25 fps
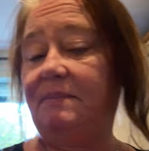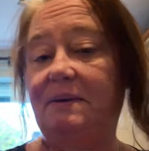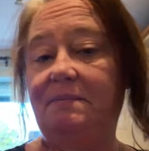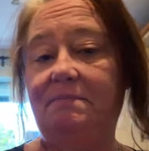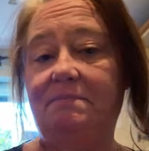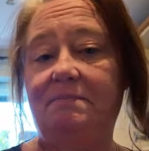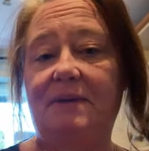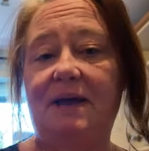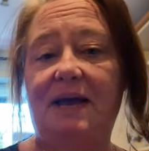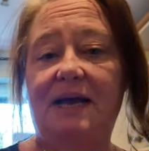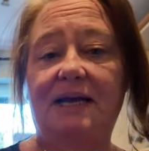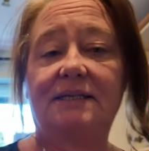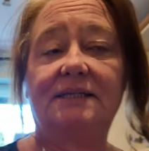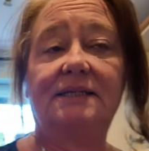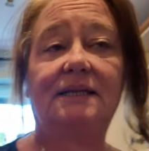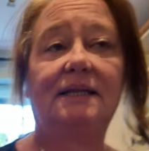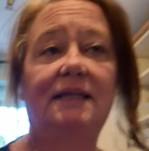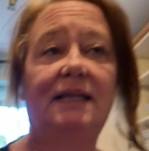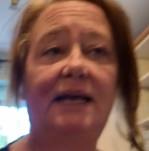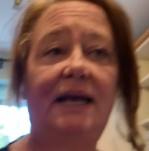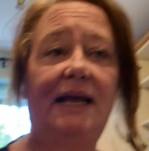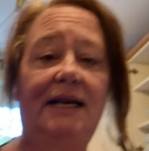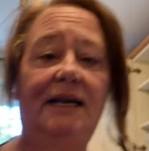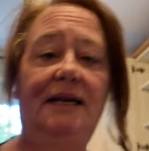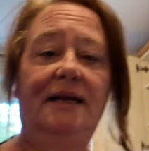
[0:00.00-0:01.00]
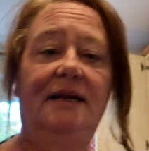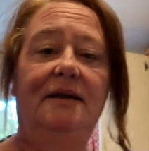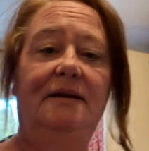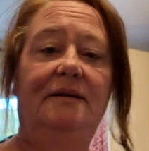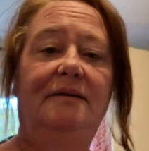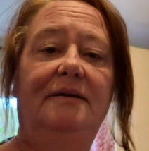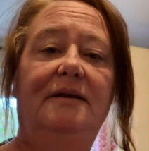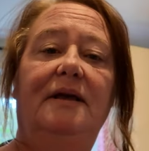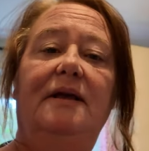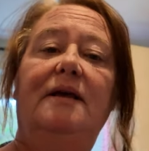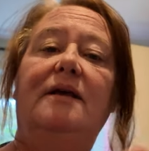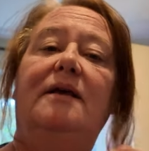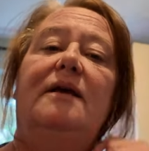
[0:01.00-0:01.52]
the bin bags, and then
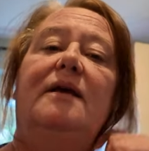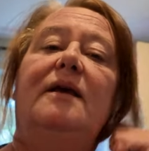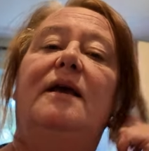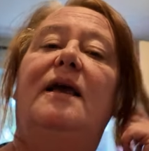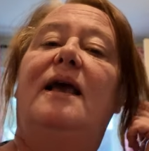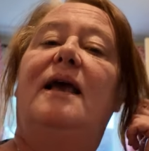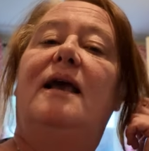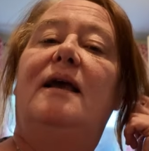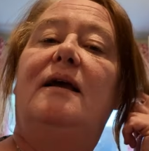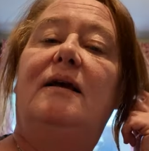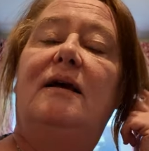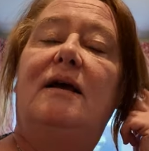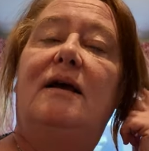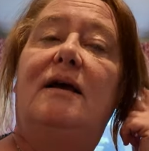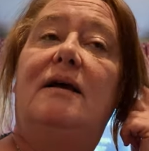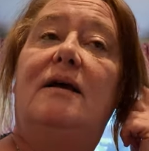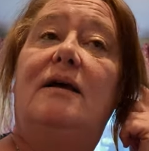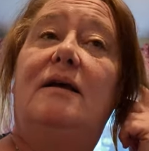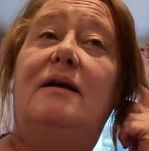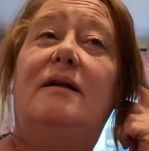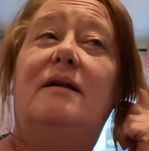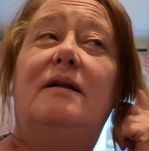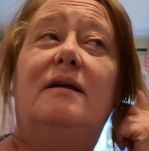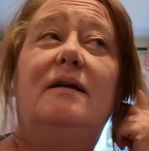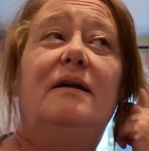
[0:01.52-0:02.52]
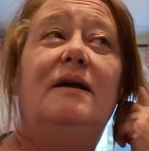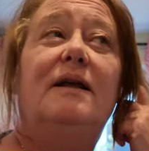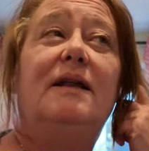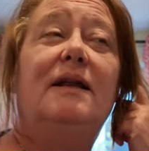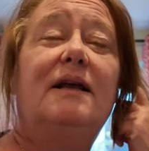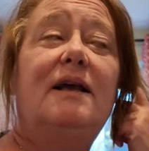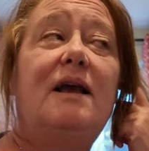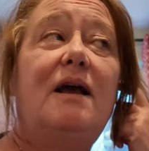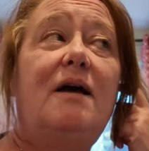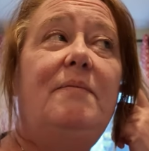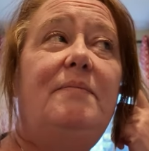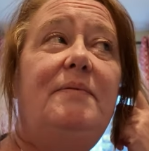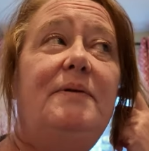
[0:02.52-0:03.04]
in
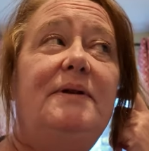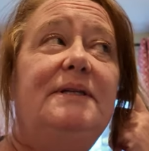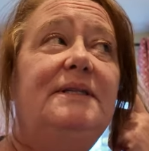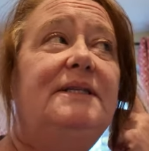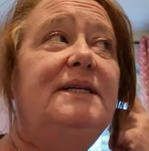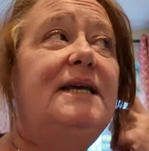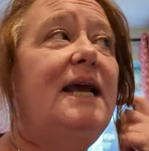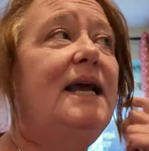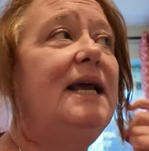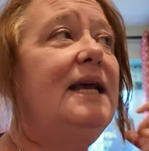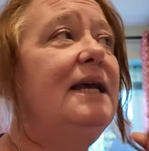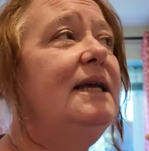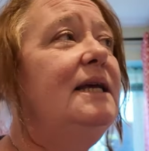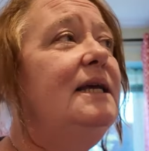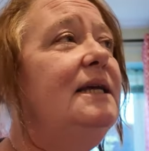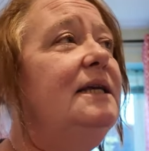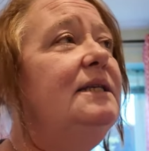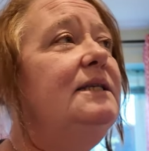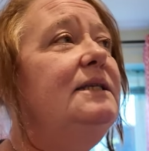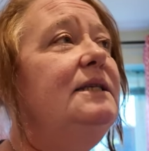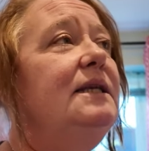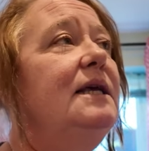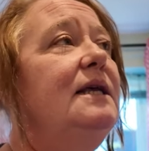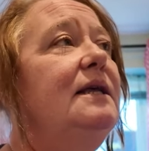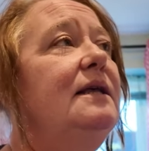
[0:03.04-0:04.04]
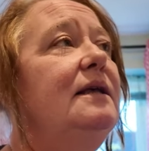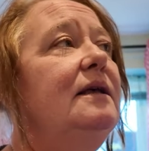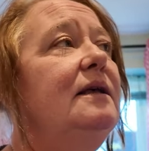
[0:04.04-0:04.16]
a couple of days,